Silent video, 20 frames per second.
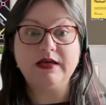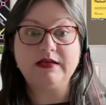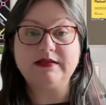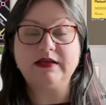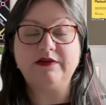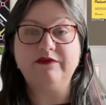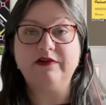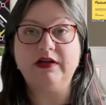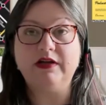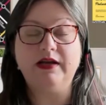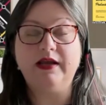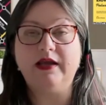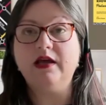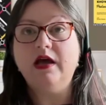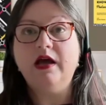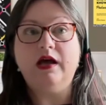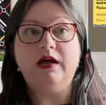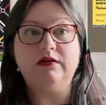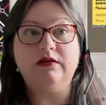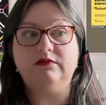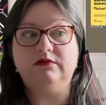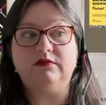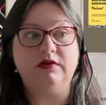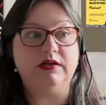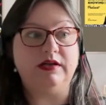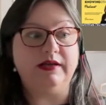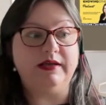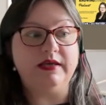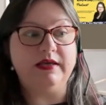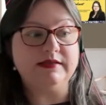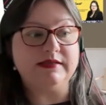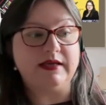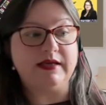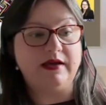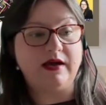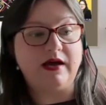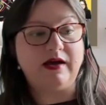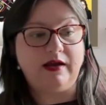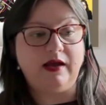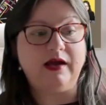definitely. And like you say,
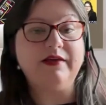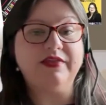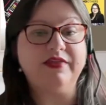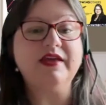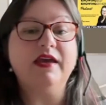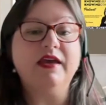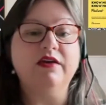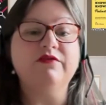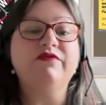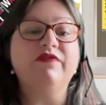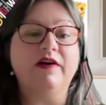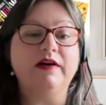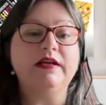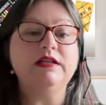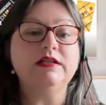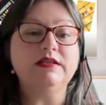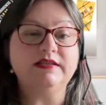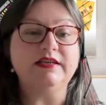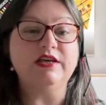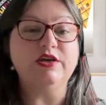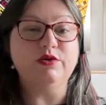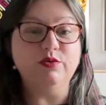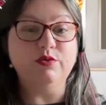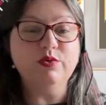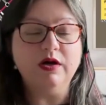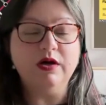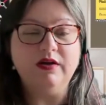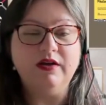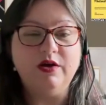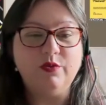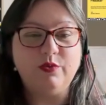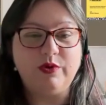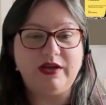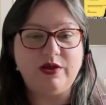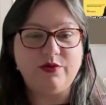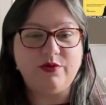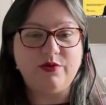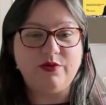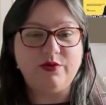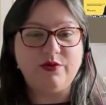I think it finds you when you
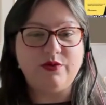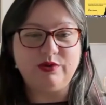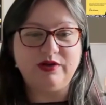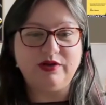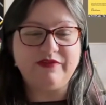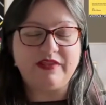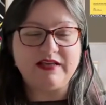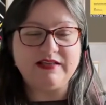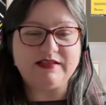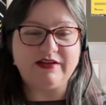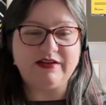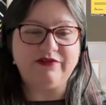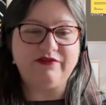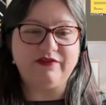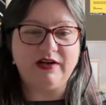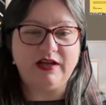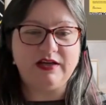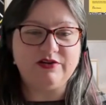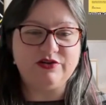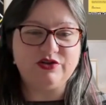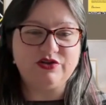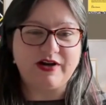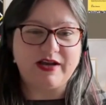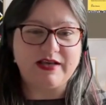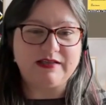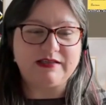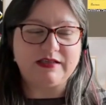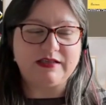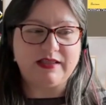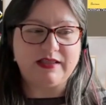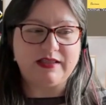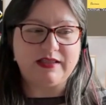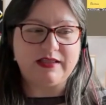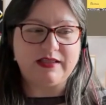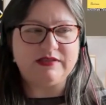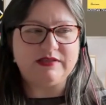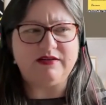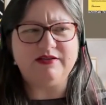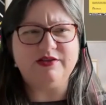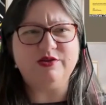have all of these different interests and then you
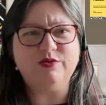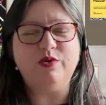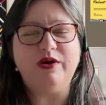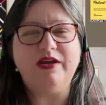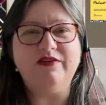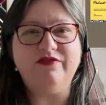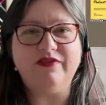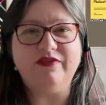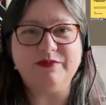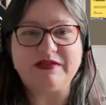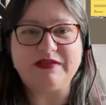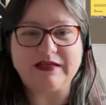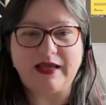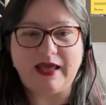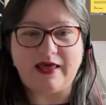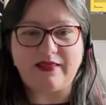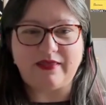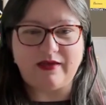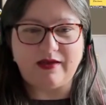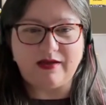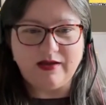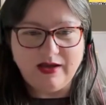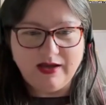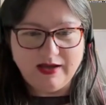start to weave them together.